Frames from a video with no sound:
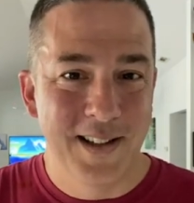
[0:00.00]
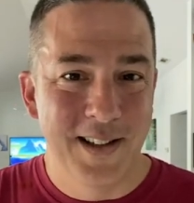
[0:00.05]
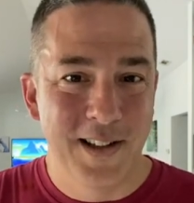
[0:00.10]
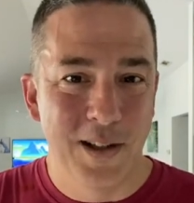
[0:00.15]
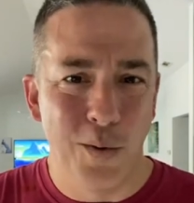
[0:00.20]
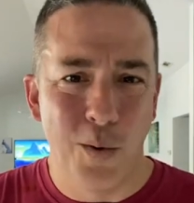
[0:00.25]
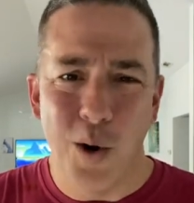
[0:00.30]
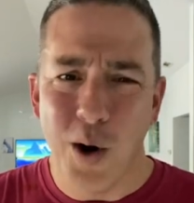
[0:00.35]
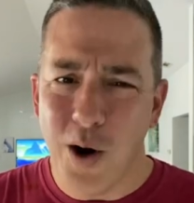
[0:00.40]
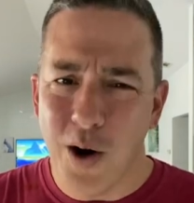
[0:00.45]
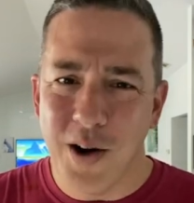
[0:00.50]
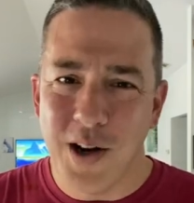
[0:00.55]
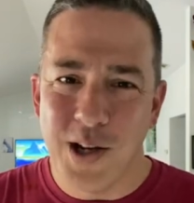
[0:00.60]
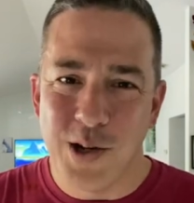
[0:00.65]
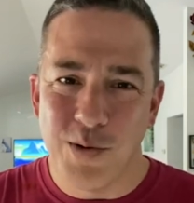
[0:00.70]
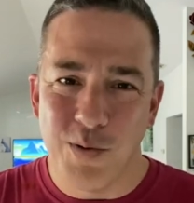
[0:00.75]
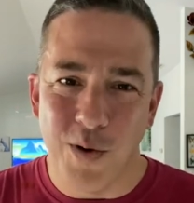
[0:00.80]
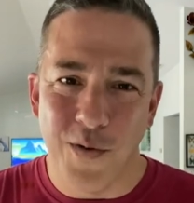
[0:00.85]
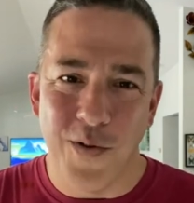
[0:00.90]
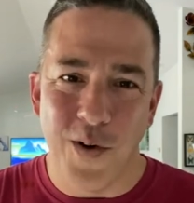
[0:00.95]
The Word
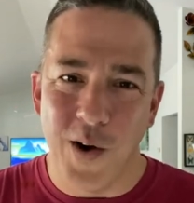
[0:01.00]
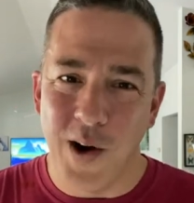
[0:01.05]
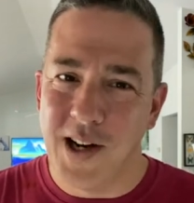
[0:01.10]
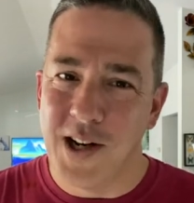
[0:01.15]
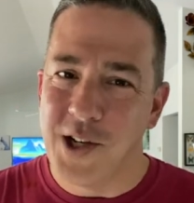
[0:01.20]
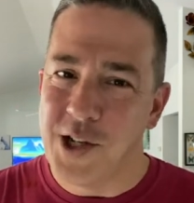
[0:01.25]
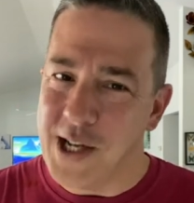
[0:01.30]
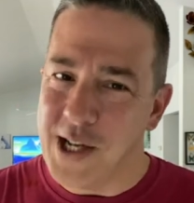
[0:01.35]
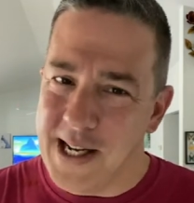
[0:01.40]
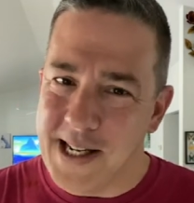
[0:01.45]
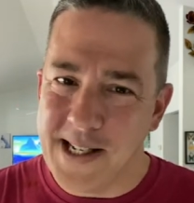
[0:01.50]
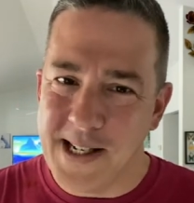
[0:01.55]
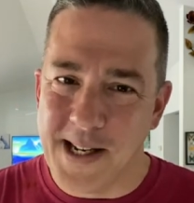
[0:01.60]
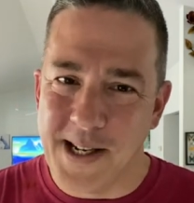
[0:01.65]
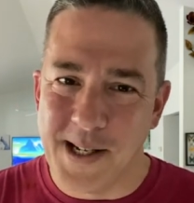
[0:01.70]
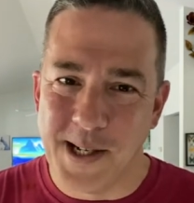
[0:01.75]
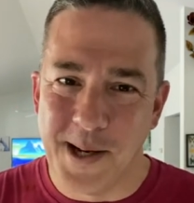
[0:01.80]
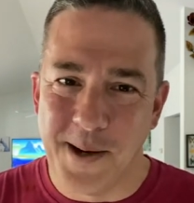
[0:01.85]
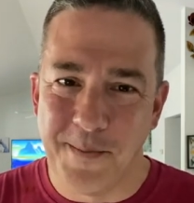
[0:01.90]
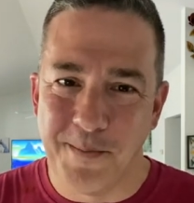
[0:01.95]
is referring to
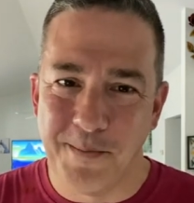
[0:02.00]
Jesus.